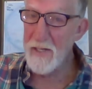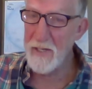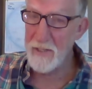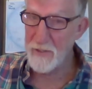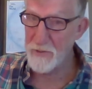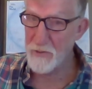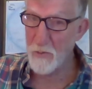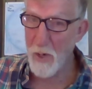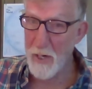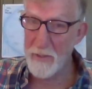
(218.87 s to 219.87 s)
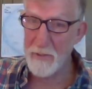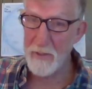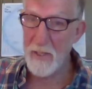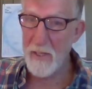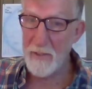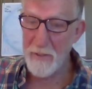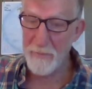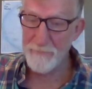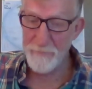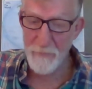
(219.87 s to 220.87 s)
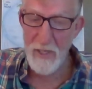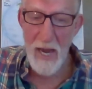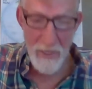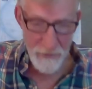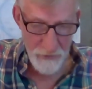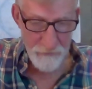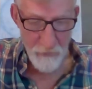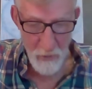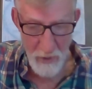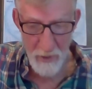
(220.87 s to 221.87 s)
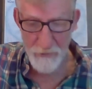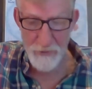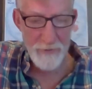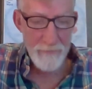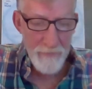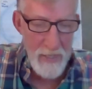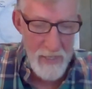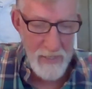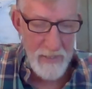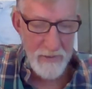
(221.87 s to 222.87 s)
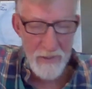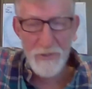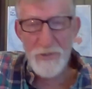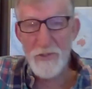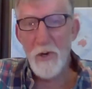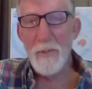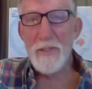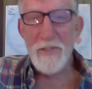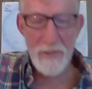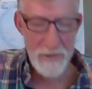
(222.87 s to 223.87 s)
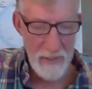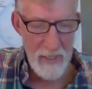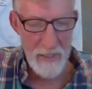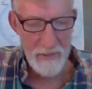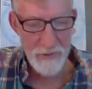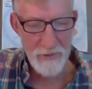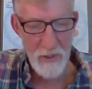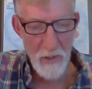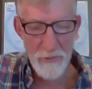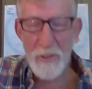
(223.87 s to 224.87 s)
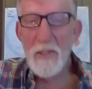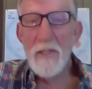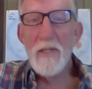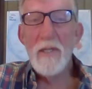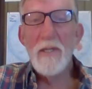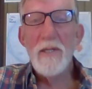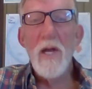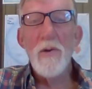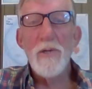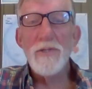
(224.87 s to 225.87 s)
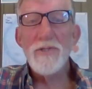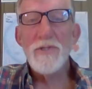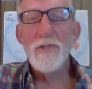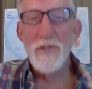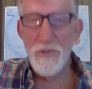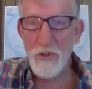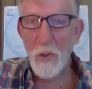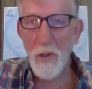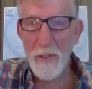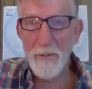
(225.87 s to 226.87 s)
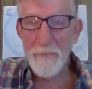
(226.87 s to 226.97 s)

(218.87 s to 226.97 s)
He is quite a catch for us. His sermon today is called Notice the Joy.